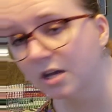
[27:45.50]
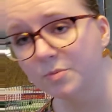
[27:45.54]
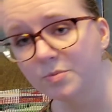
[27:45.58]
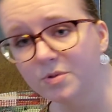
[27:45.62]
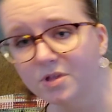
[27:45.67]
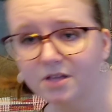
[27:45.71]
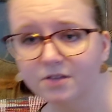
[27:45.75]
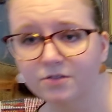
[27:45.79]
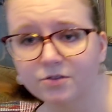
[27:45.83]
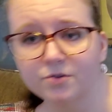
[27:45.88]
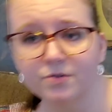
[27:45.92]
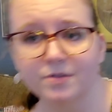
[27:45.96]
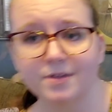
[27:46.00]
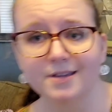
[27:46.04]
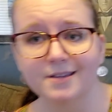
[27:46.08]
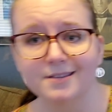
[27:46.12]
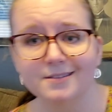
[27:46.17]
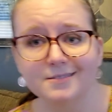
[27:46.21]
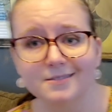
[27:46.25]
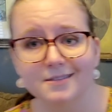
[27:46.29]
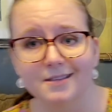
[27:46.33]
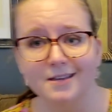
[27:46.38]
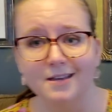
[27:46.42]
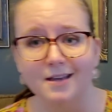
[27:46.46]
couple other
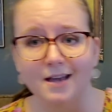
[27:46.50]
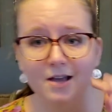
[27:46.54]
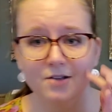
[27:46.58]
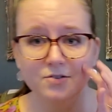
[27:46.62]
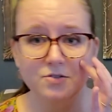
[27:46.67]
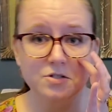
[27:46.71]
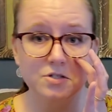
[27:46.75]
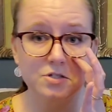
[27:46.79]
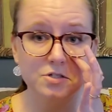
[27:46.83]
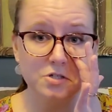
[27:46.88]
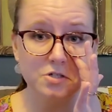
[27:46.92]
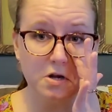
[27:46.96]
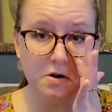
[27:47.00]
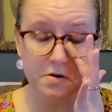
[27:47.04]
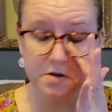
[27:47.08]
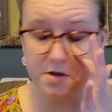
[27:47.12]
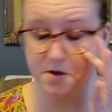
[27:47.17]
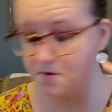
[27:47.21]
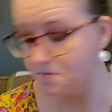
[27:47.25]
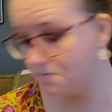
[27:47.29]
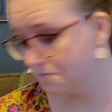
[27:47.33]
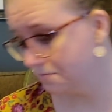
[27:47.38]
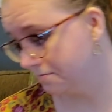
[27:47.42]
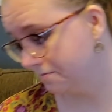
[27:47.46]
things that I'll just show
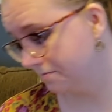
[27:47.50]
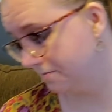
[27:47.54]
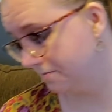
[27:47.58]
you.